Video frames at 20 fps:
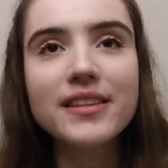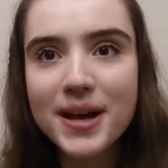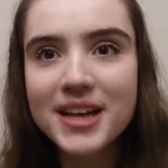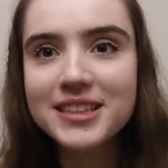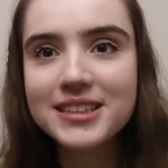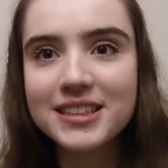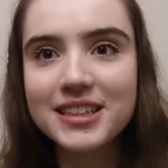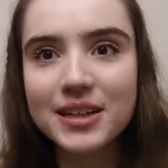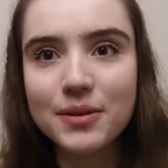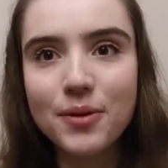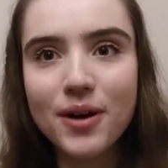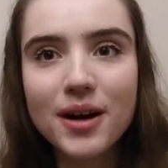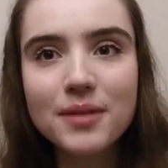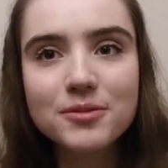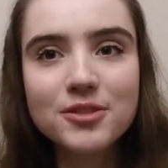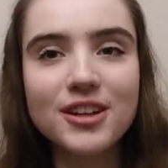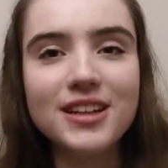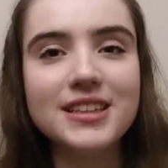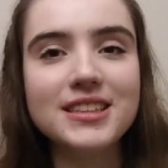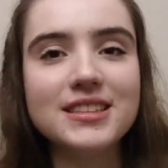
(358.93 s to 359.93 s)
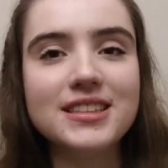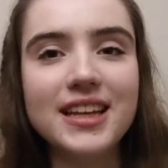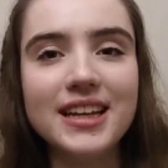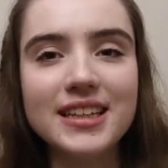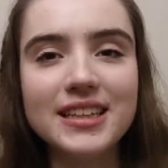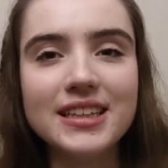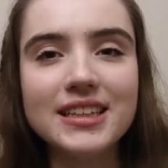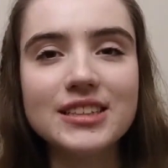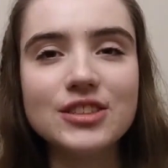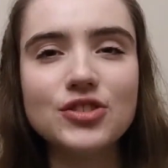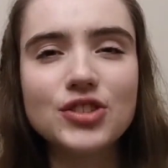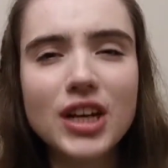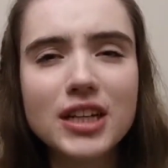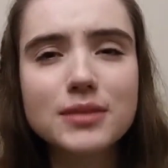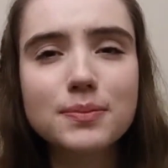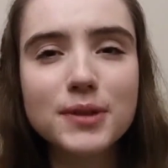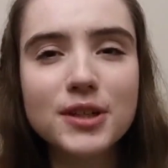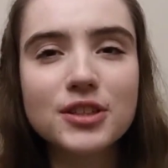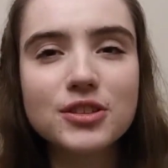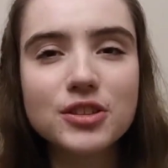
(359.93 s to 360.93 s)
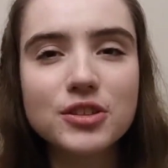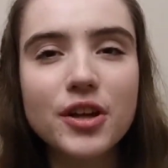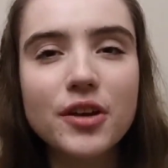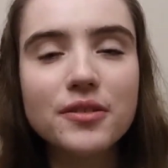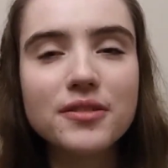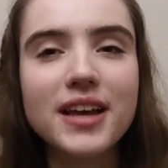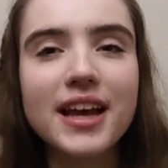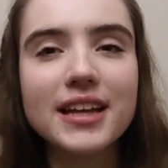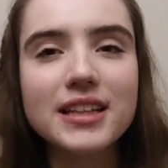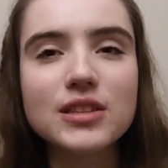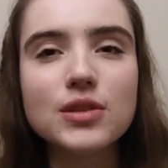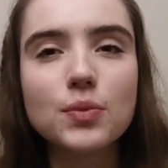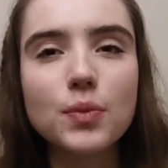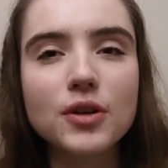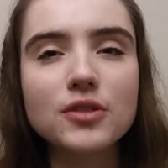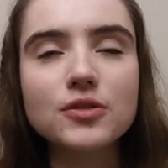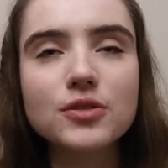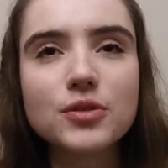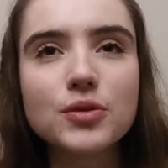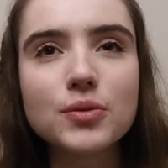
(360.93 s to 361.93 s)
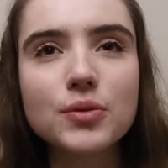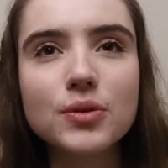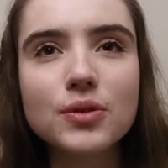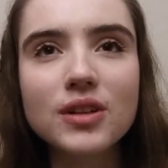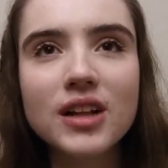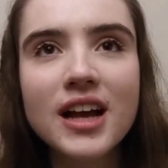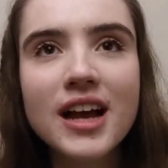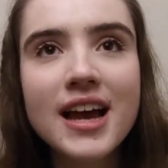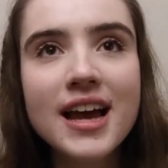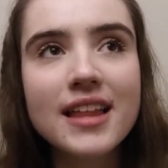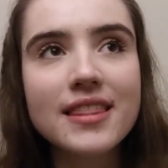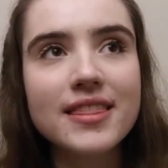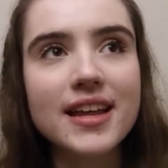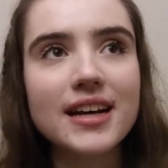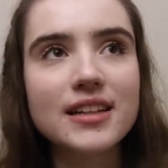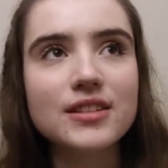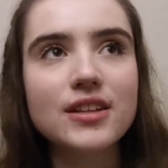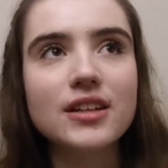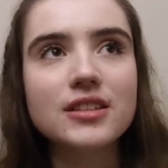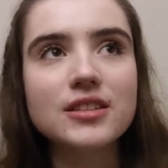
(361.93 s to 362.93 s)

Basically, what I'm trying to say is, just because you don't get into one school, that